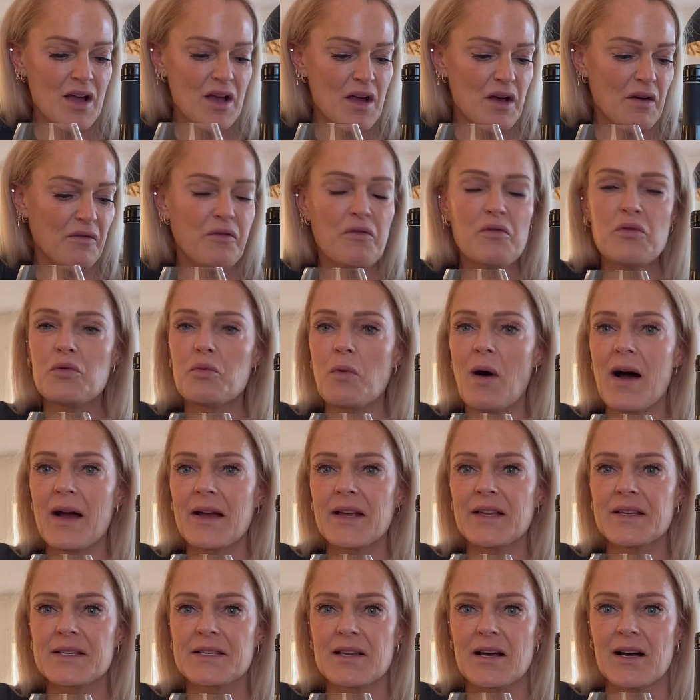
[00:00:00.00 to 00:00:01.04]

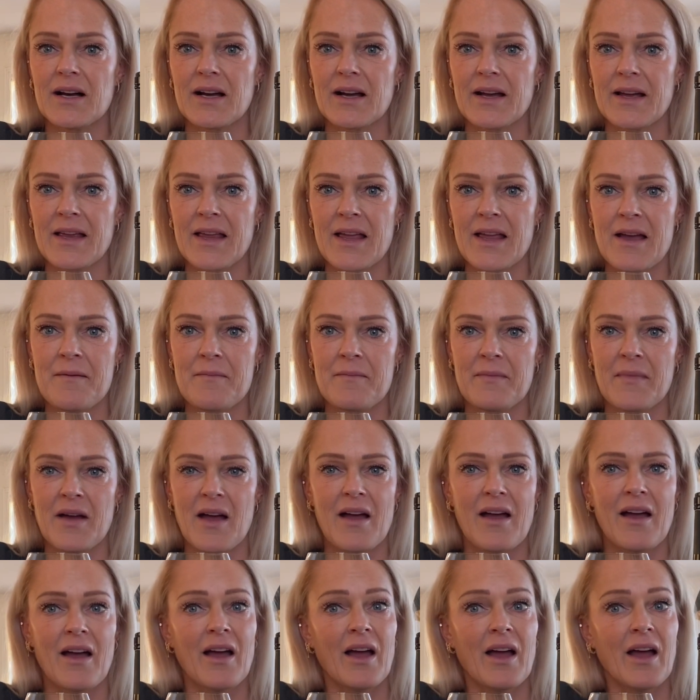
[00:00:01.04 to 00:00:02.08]
Food-wise, I am,
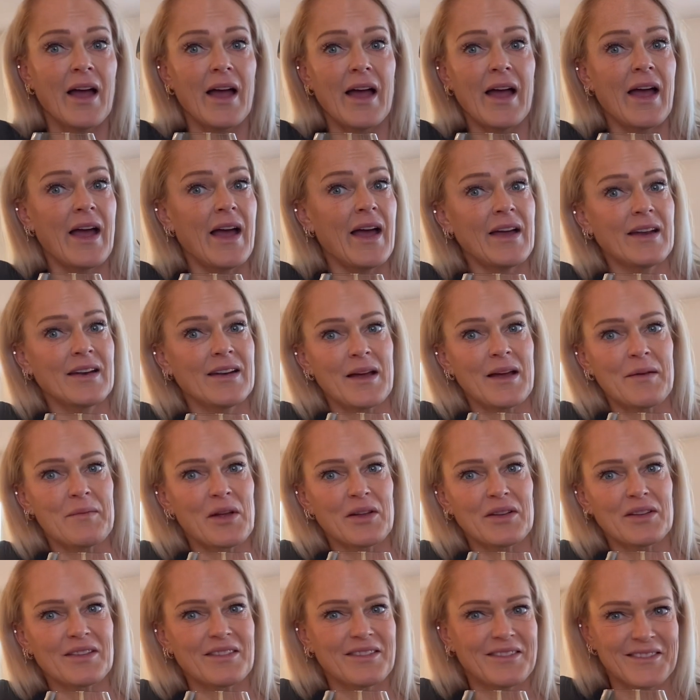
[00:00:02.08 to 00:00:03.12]
and I'm
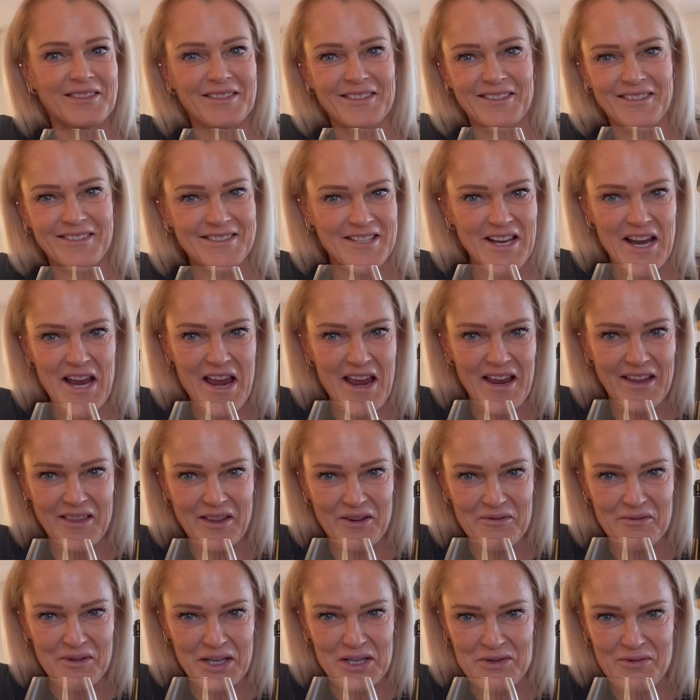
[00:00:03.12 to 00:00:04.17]
not saying that
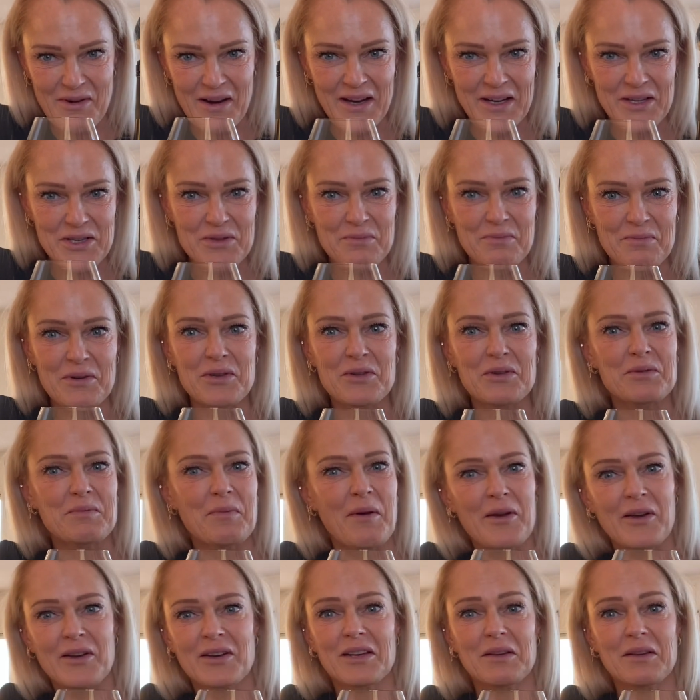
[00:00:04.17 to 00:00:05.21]
we're trying to produce
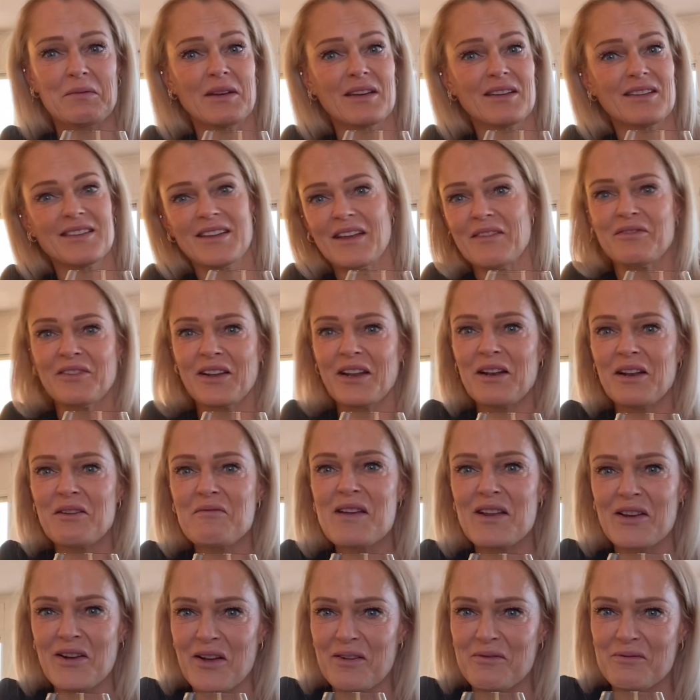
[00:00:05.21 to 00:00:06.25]
Burgundy, because definitely we
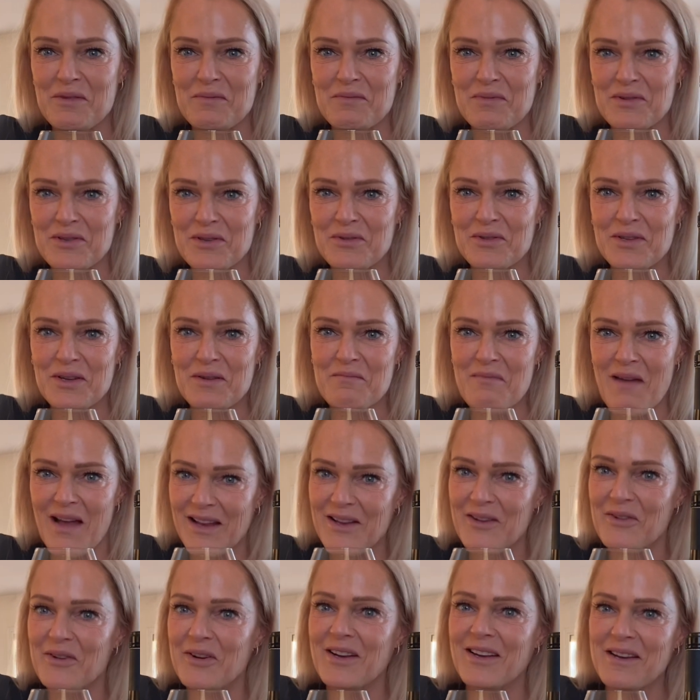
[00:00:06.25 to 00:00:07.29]
are not, we're producing
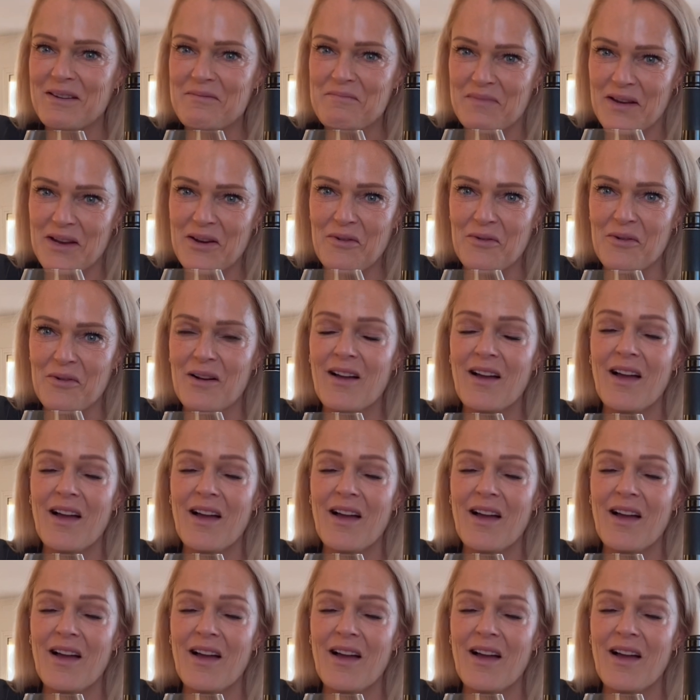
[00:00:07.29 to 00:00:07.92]
Mallorquin Pinot.